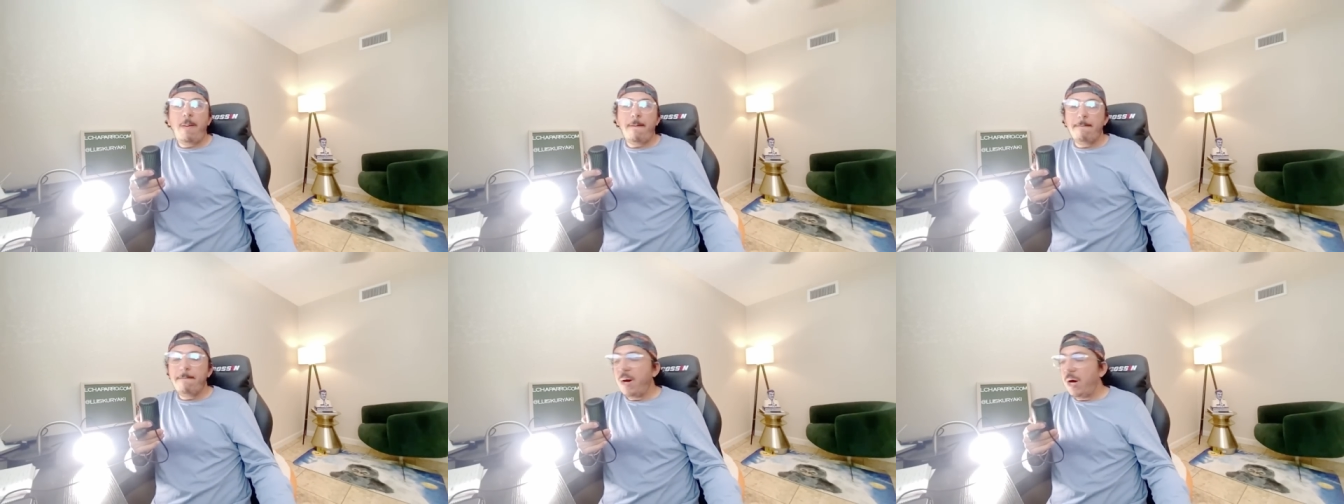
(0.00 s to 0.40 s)

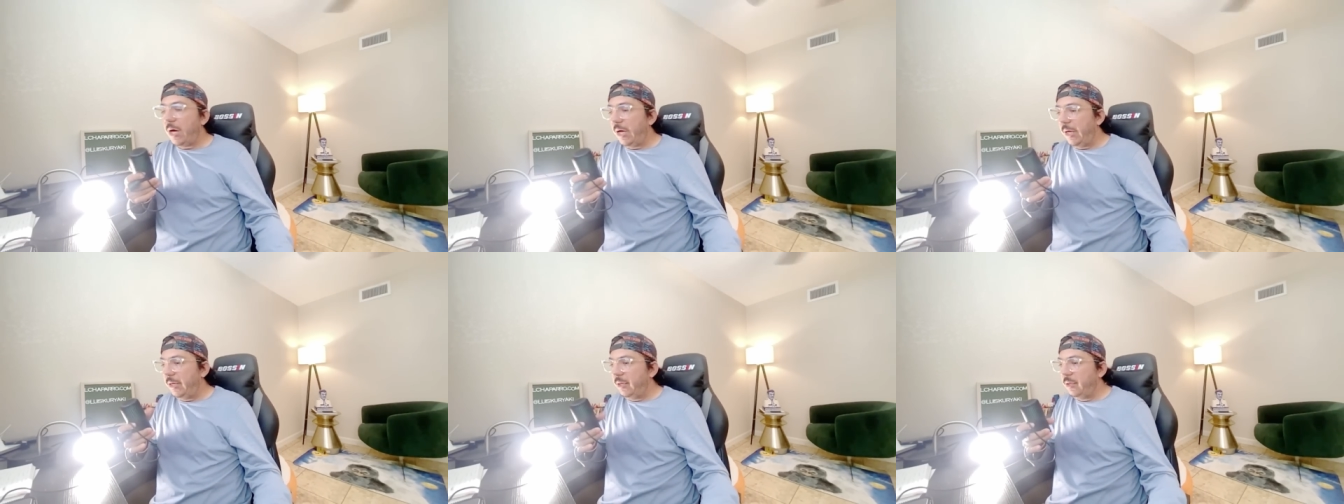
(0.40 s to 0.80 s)

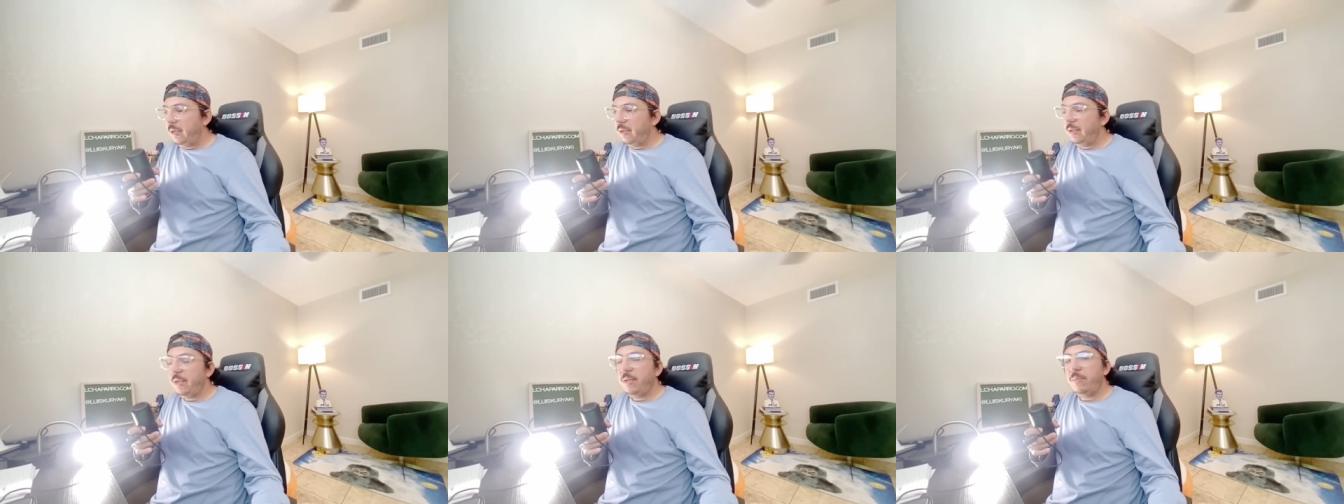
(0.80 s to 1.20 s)
But
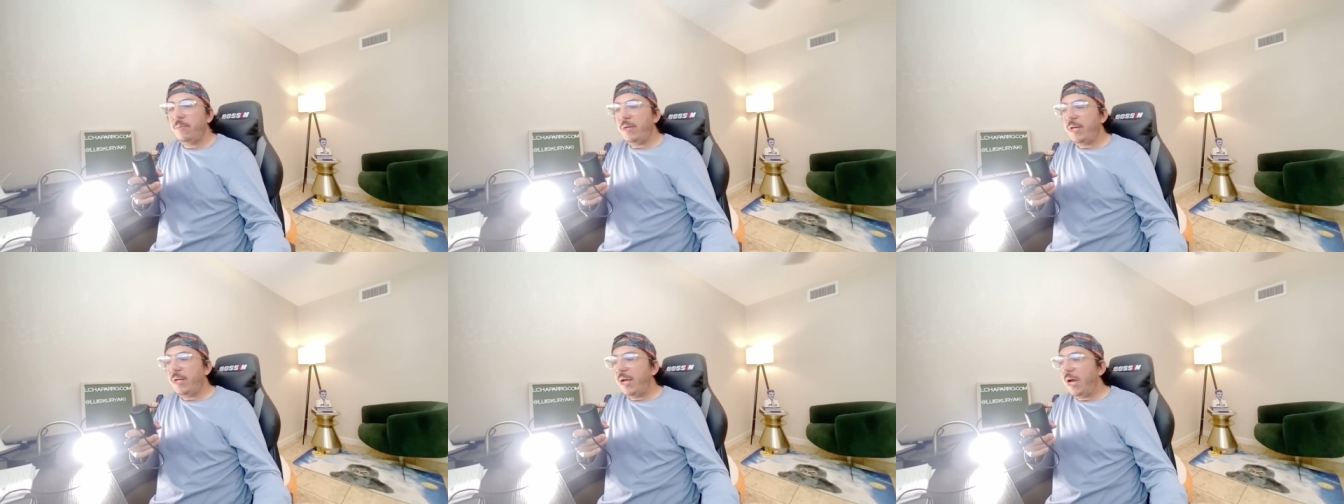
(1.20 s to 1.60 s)
in
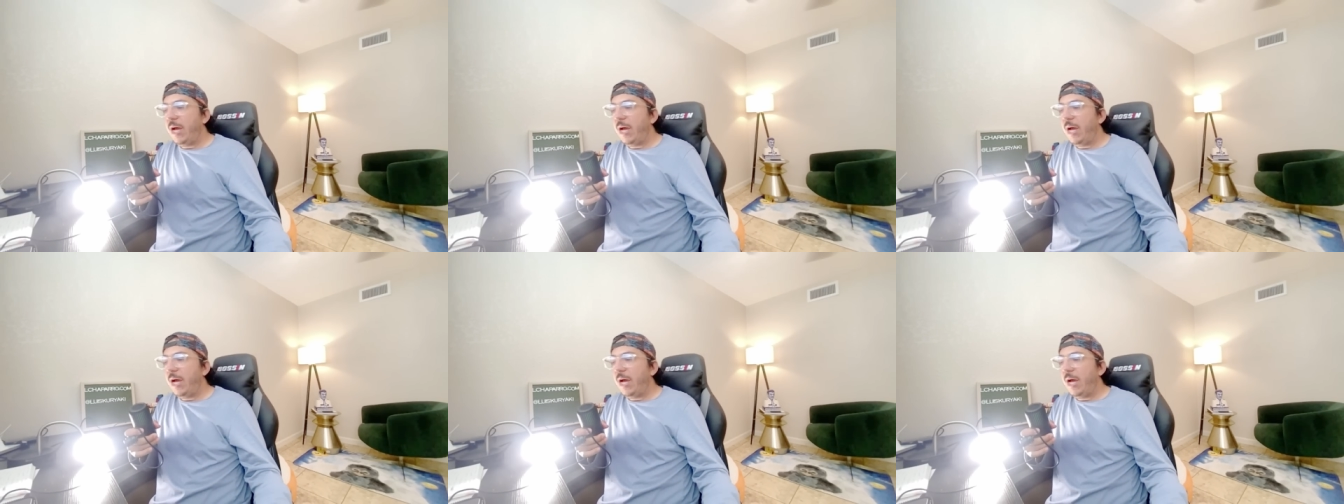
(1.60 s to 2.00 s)
reality,
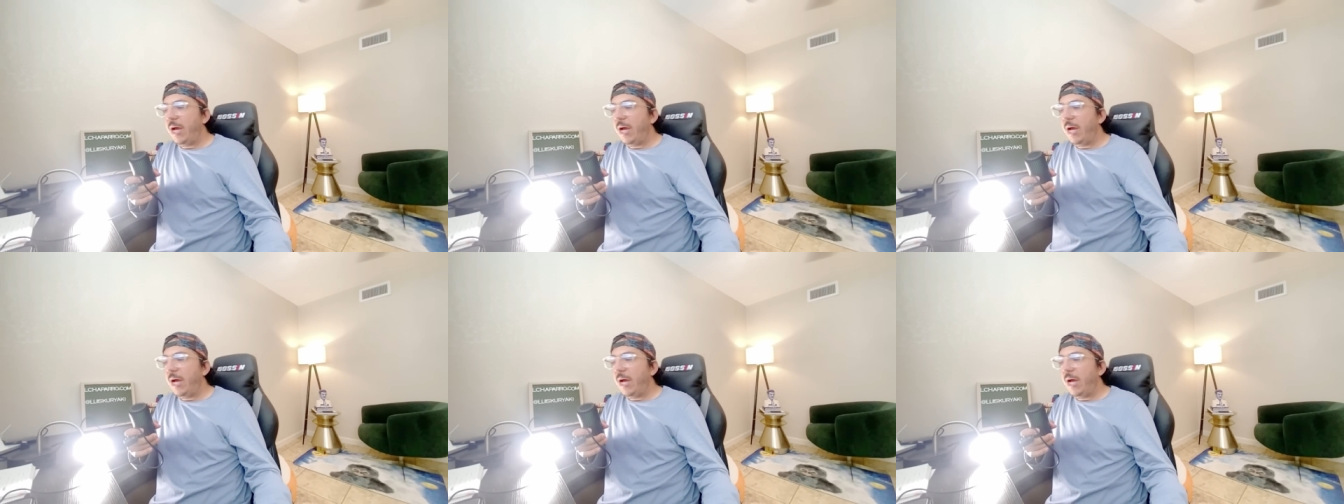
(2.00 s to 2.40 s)
what they
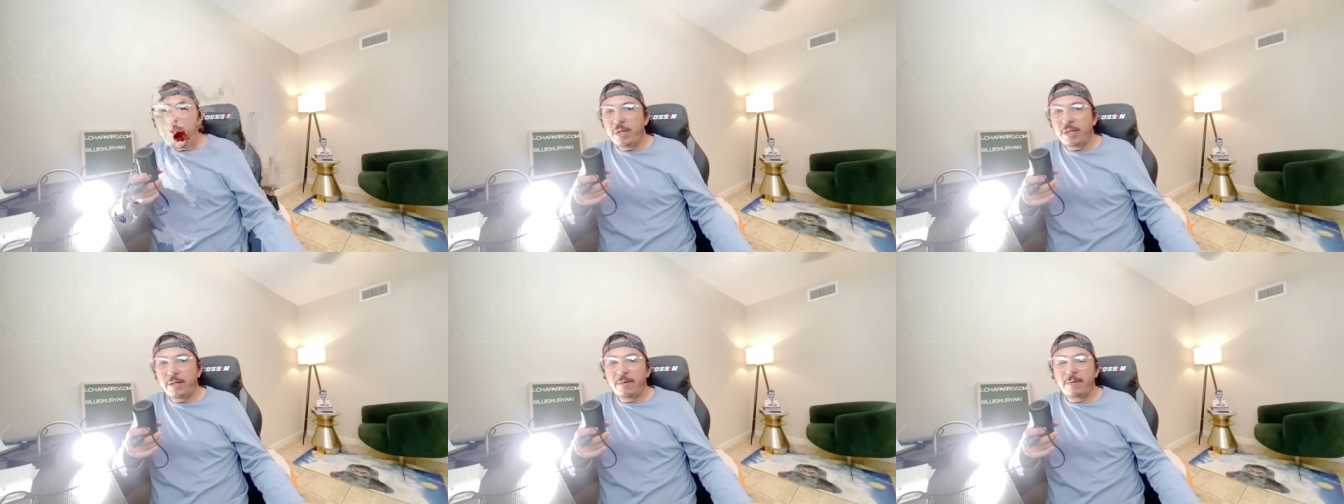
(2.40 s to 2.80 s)
were
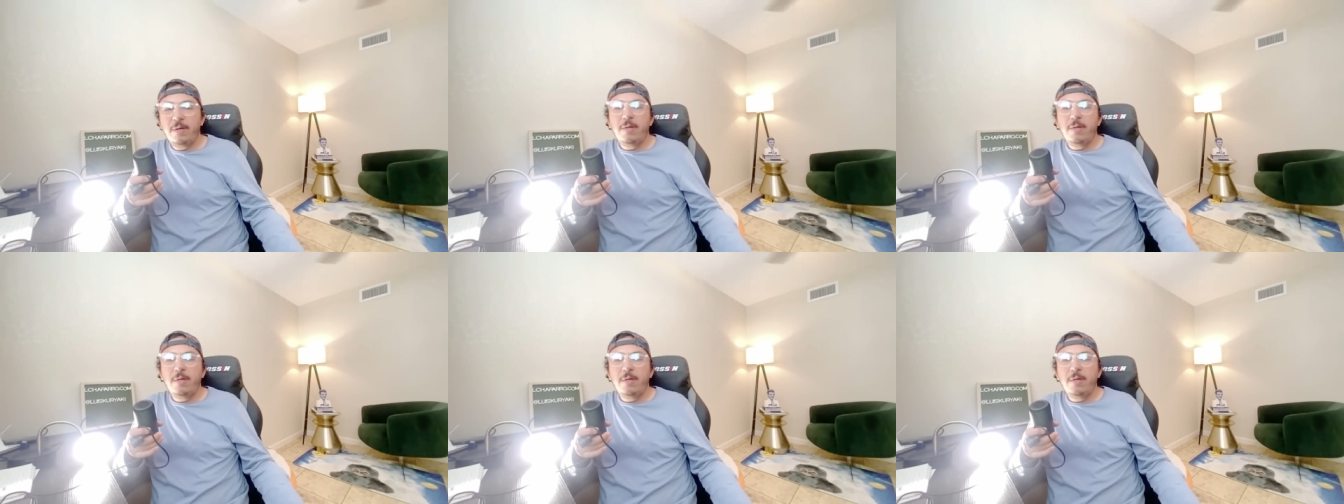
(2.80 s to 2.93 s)
doing